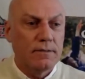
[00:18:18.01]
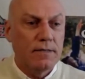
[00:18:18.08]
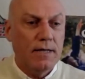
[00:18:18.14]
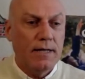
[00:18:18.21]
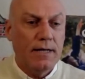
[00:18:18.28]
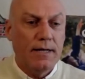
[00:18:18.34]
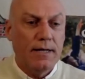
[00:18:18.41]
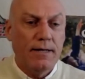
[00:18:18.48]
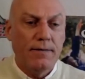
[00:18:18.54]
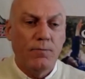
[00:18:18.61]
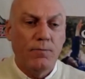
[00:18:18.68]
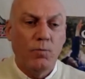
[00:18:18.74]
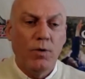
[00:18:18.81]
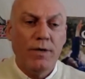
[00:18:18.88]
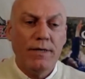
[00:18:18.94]
Uh,
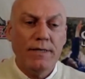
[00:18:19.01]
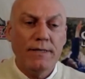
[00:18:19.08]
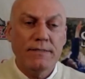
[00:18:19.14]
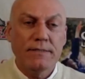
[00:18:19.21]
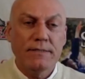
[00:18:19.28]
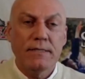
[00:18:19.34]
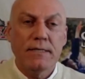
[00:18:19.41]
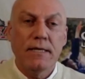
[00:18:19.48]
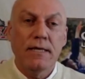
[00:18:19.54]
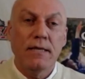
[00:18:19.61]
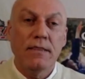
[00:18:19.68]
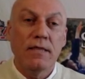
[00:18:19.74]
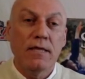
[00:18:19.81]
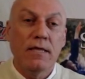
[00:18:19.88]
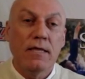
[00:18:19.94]
what is the
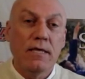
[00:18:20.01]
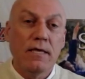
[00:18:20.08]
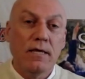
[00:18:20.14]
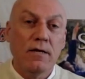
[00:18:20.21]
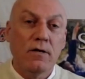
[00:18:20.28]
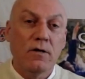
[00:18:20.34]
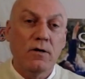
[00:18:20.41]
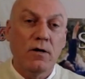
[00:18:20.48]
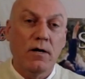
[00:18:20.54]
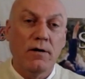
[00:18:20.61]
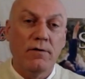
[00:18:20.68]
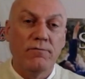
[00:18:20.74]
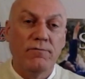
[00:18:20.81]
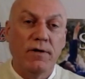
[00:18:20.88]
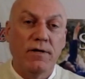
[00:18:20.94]
the year of